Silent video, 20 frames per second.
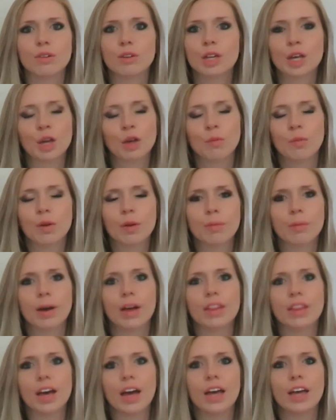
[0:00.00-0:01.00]
you want to hear more
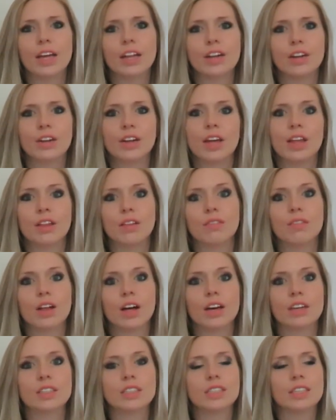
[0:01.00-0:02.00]
about that in our daily
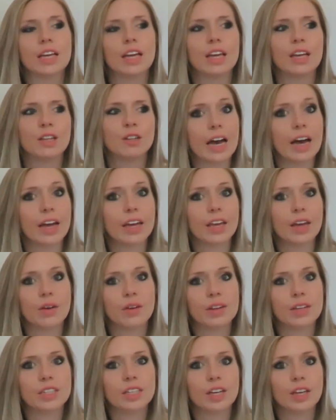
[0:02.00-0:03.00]
vlogs, and I
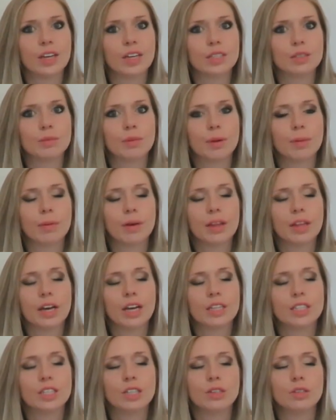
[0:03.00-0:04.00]
can't wait to tell you guys more about
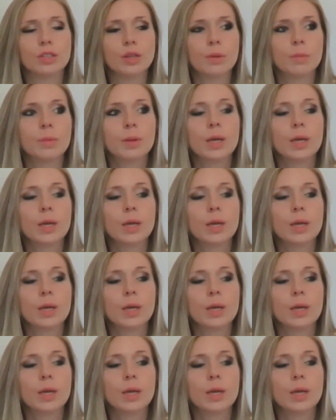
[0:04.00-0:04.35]
that too. So